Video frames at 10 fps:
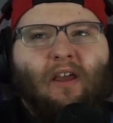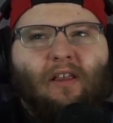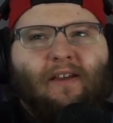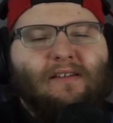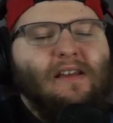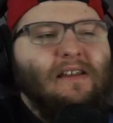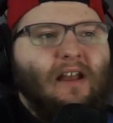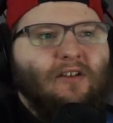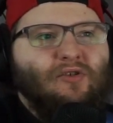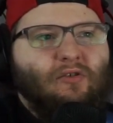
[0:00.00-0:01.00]
like
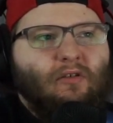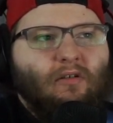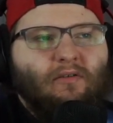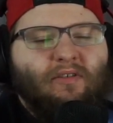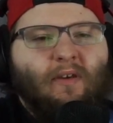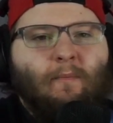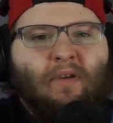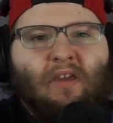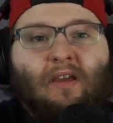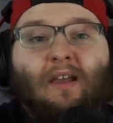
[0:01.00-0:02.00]
teenagers
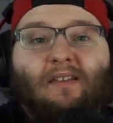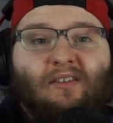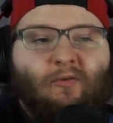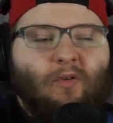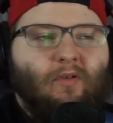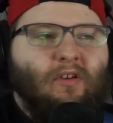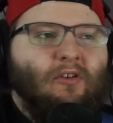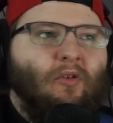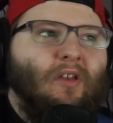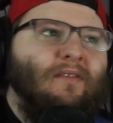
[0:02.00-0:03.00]
being into you
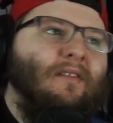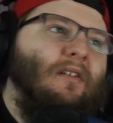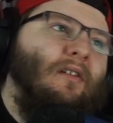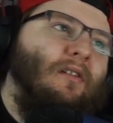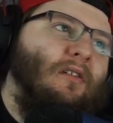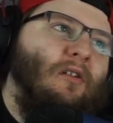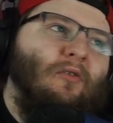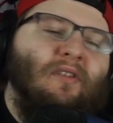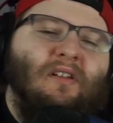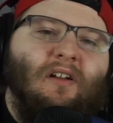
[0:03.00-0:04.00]
know into you know
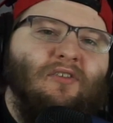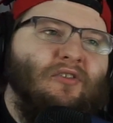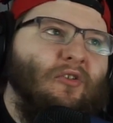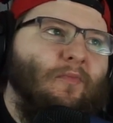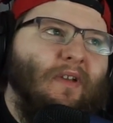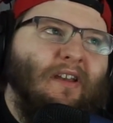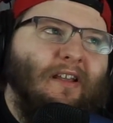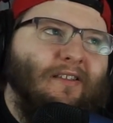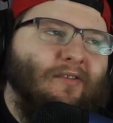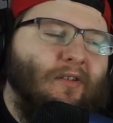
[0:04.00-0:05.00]
teenage dude being
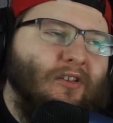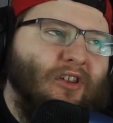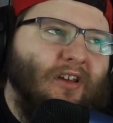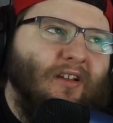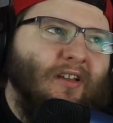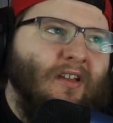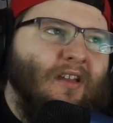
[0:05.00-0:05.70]
into a chick,